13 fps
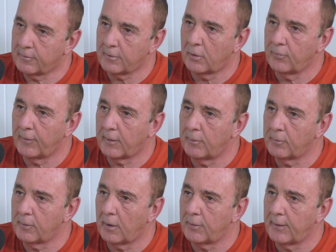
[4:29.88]
Sophie
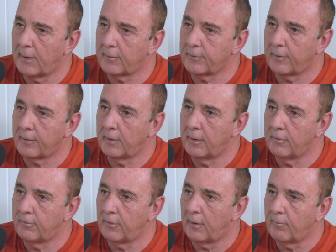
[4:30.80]
can go down to
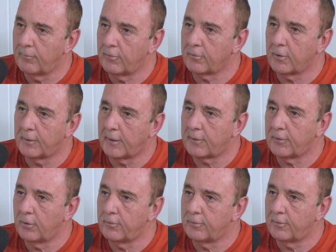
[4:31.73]
the gym. She's going
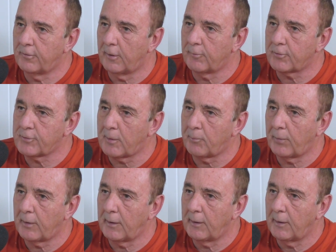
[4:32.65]
down to use the gym, the
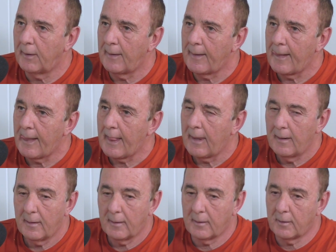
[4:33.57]
trampoline.
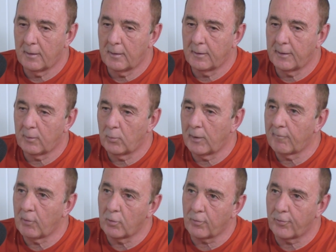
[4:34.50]
Uh, and that,
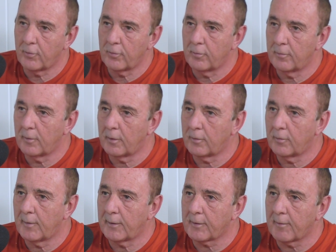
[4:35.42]
we'll have a look through uh,
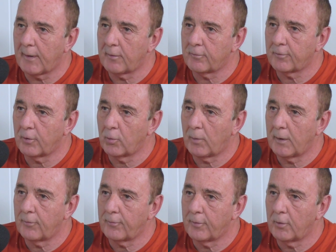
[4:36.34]
around the grounds on the
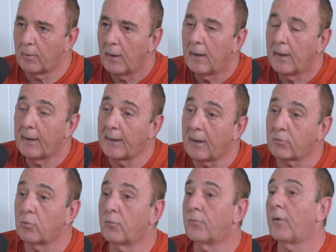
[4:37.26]
way through. In
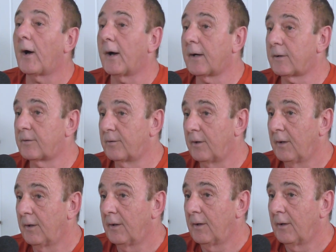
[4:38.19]
actual fact,
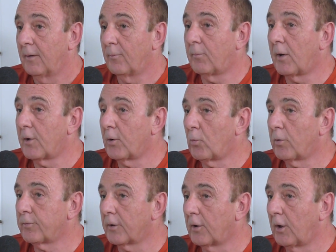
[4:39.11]
Myra
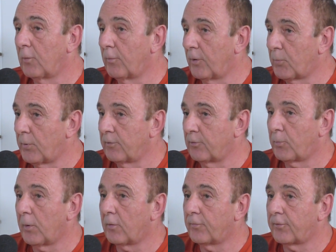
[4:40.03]
wasn't going with the
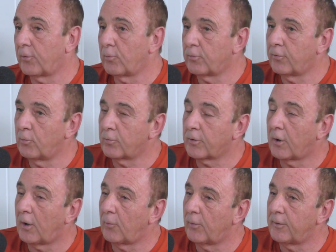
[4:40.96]
principal officer, she was
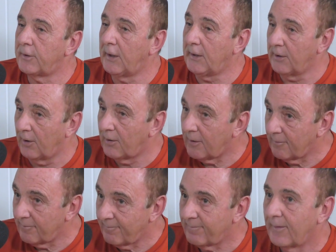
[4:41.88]
going with Nina